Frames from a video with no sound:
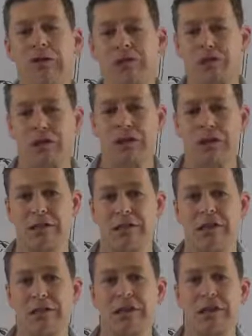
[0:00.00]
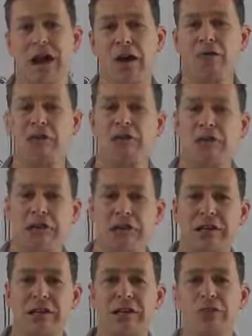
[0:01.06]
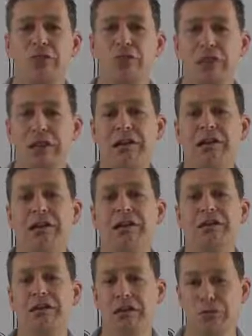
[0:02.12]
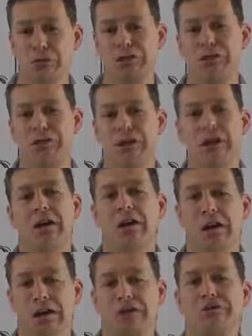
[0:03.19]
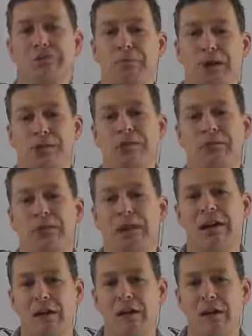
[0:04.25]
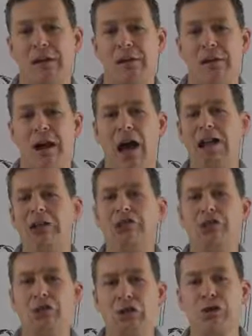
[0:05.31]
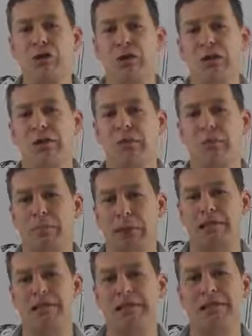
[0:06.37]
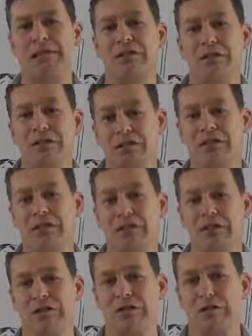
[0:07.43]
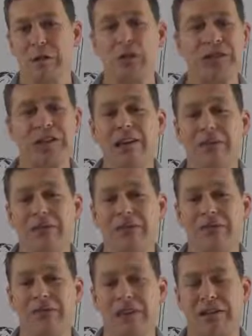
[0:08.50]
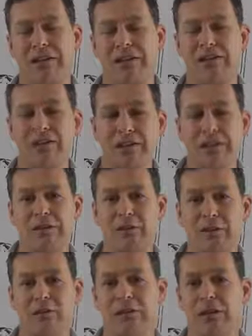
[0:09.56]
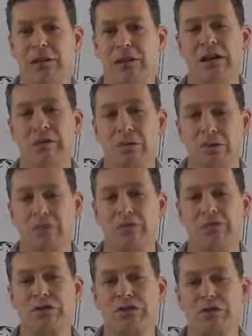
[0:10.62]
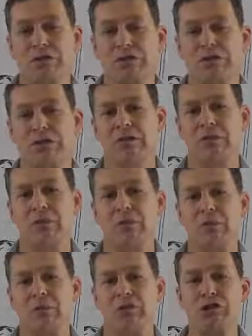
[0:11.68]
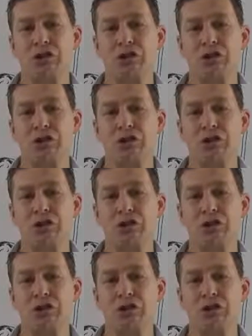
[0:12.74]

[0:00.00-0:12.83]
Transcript: I first started teaching, I was actually really useless at classroom management. I had two basic strategies, both equally ineffective for dealing with groups of students. And the first one was